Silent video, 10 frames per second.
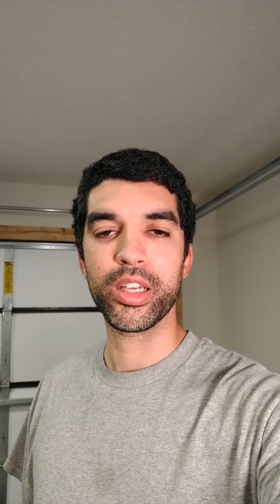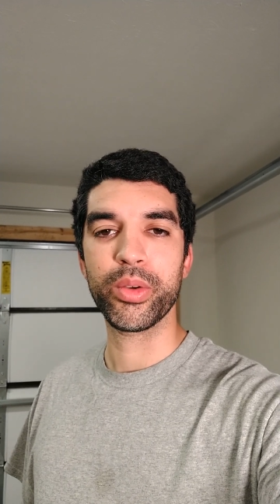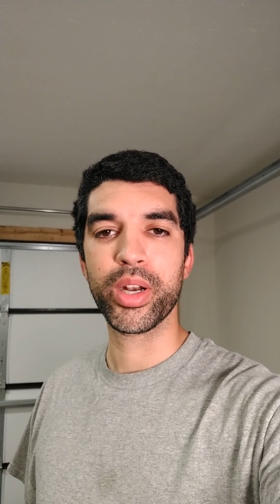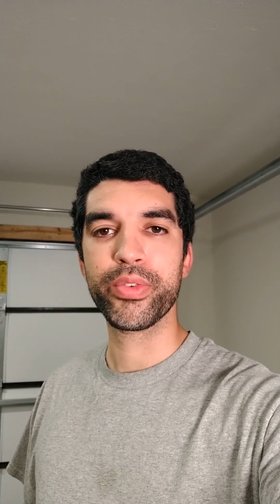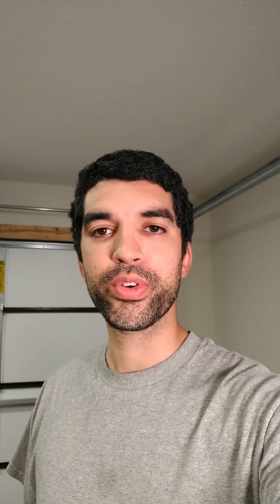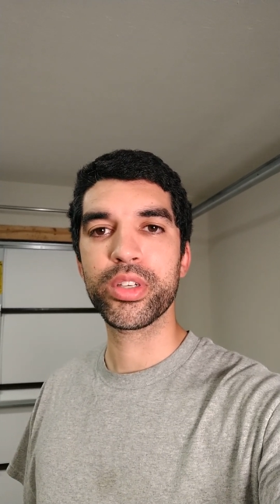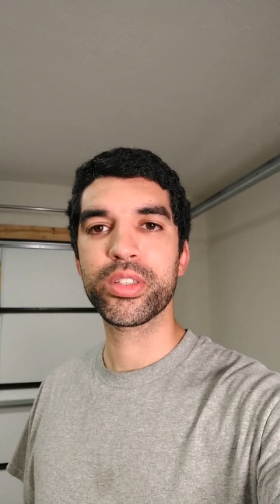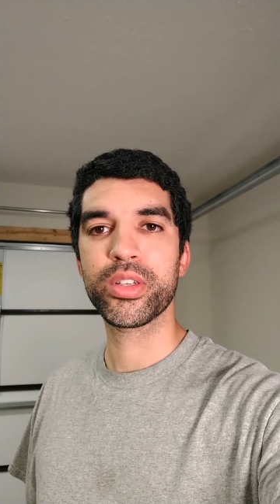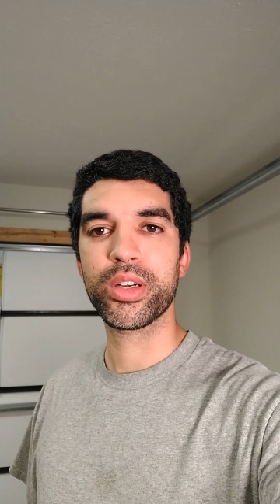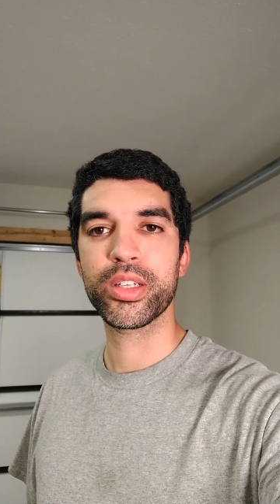You know, when I
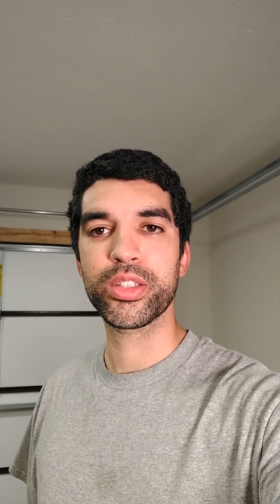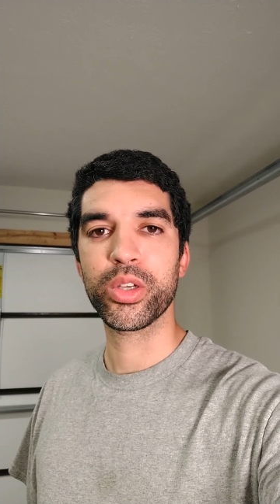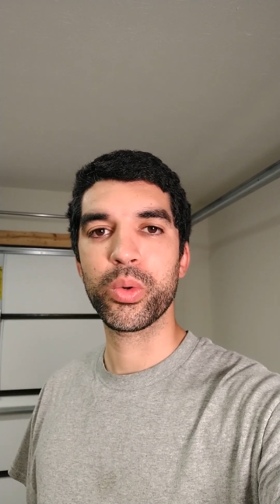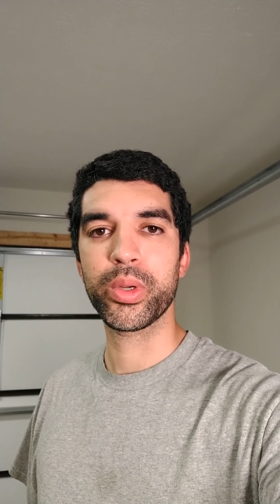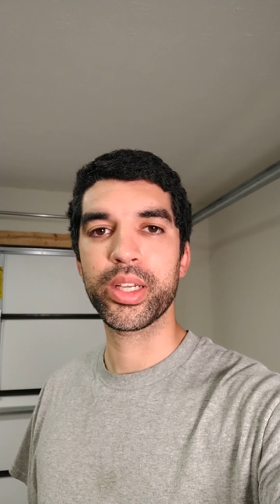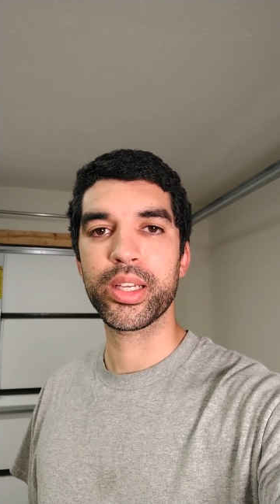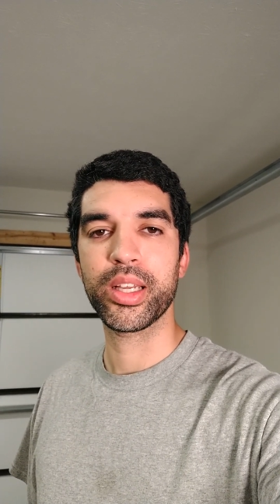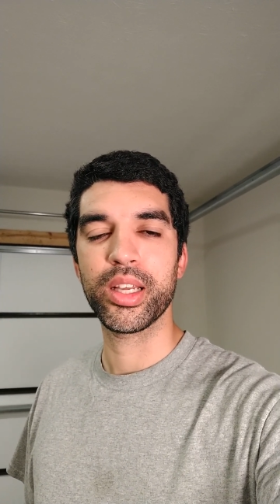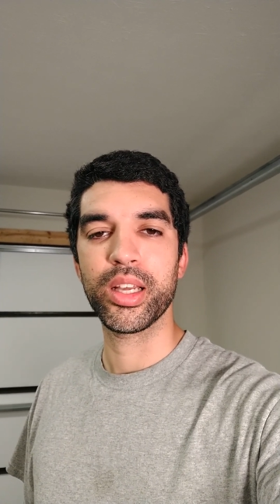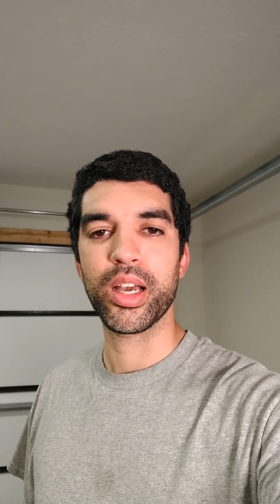first started soul winning,
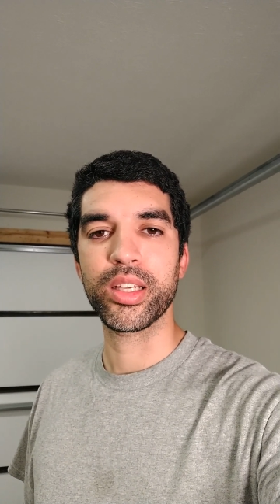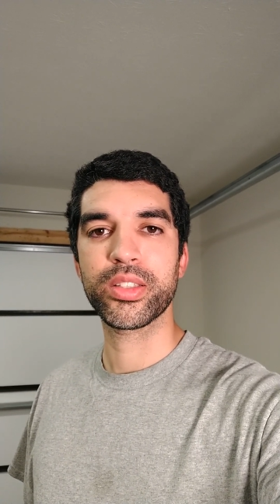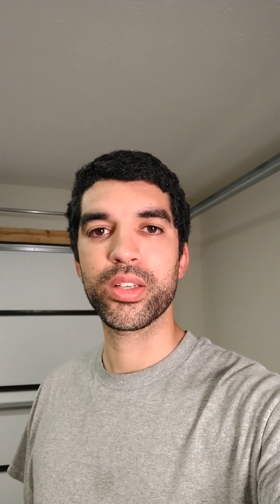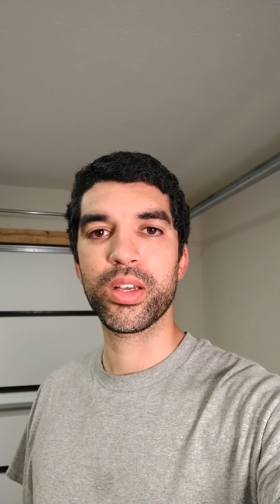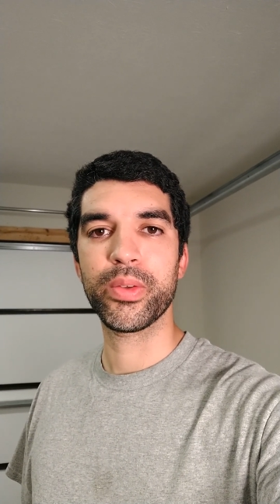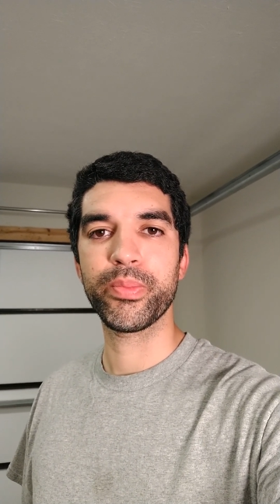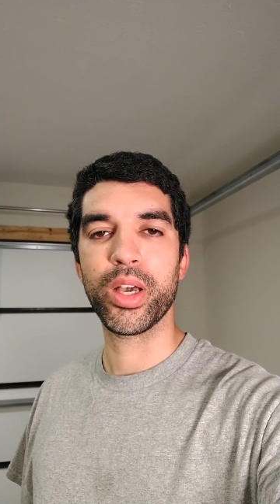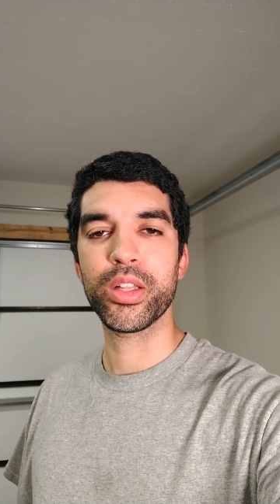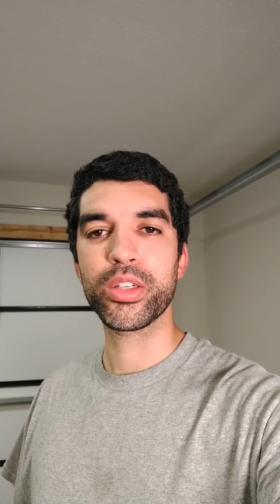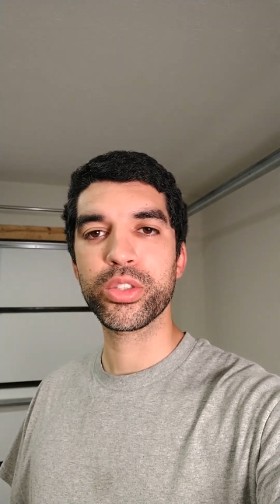I saw
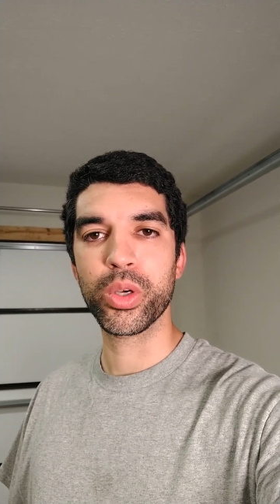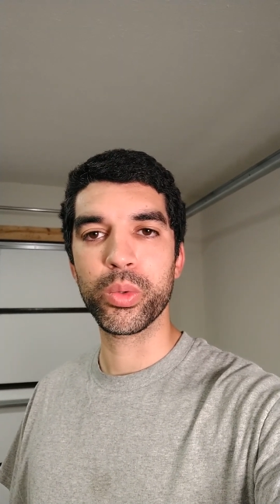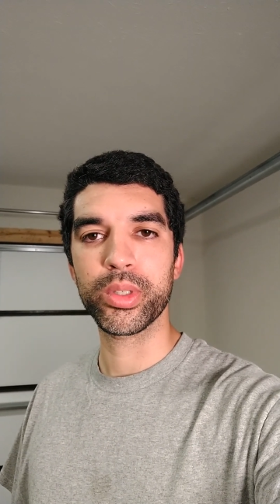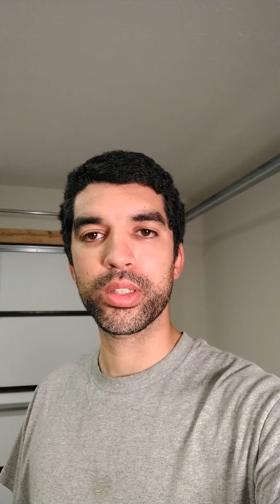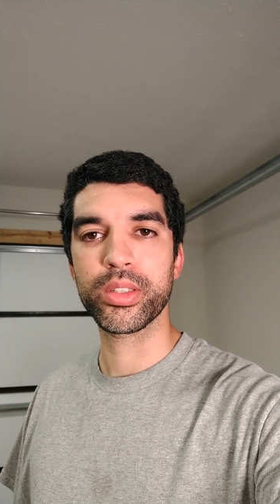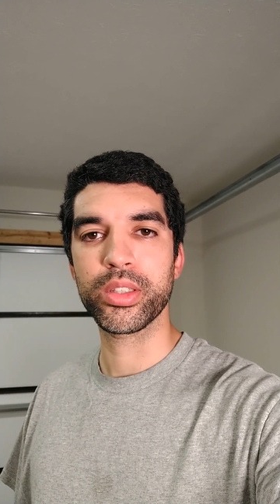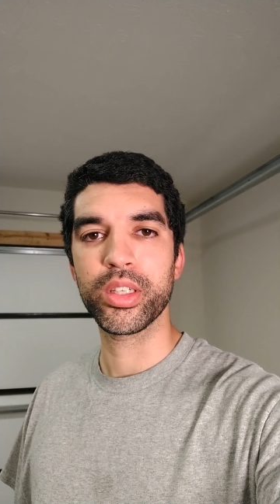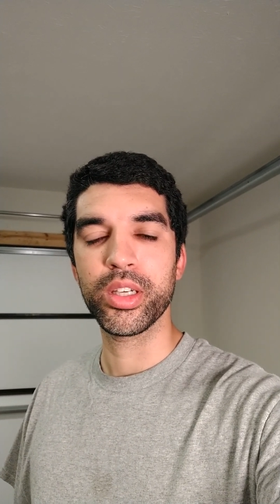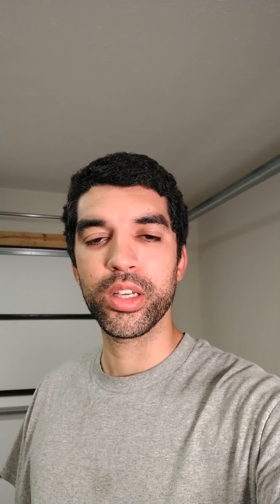other soul winners